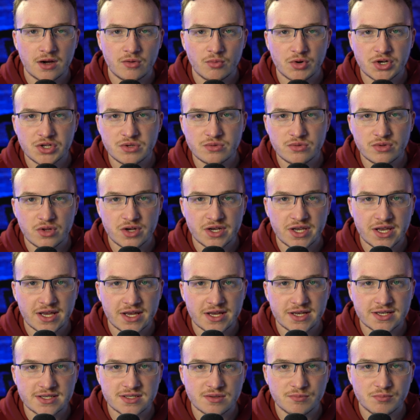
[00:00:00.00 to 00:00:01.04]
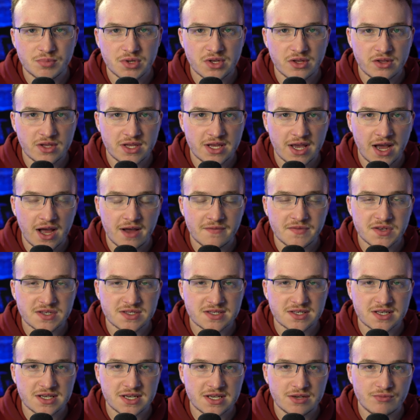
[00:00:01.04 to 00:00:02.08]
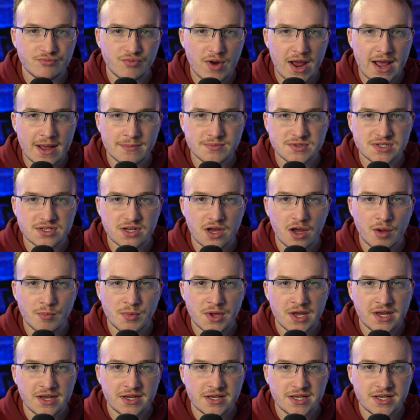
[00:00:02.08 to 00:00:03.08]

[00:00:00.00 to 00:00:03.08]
When you look at his ability, obviously he wraps up,